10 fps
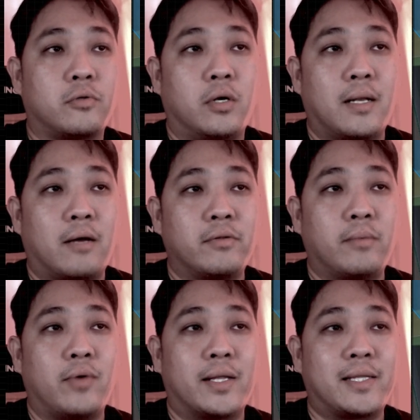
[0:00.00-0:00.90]
allow them
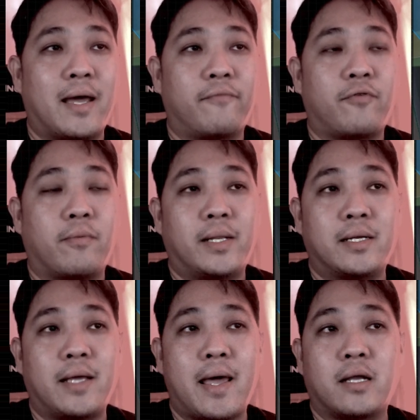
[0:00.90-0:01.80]
to attack from
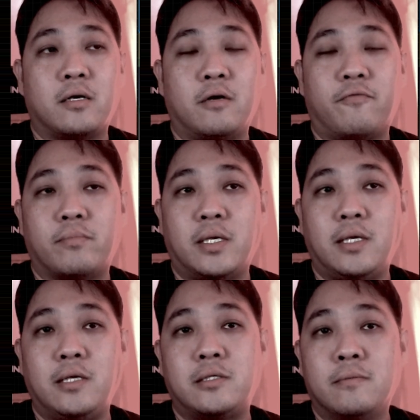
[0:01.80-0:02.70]
another angle from the
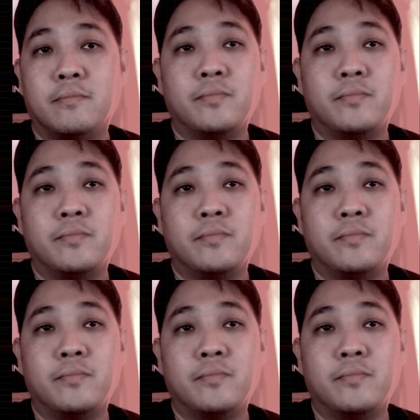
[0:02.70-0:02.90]
east.